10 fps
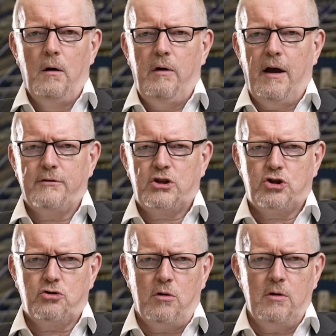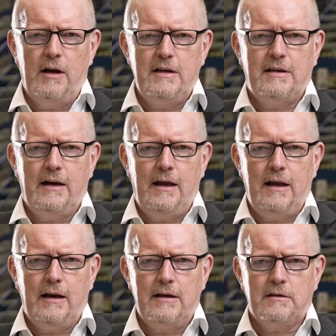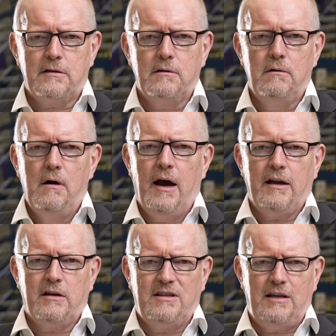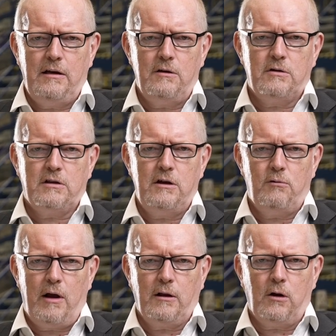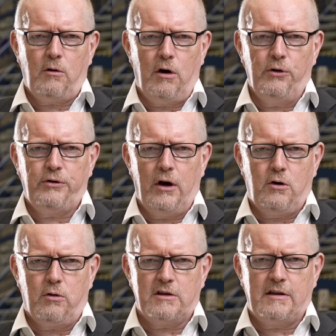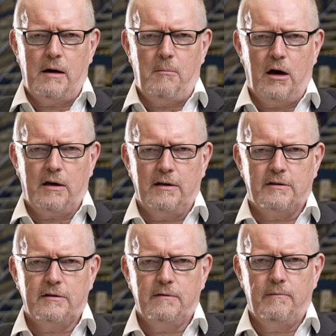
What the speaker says: We have a strong leasing lead list and continue to see rental growth across our markets.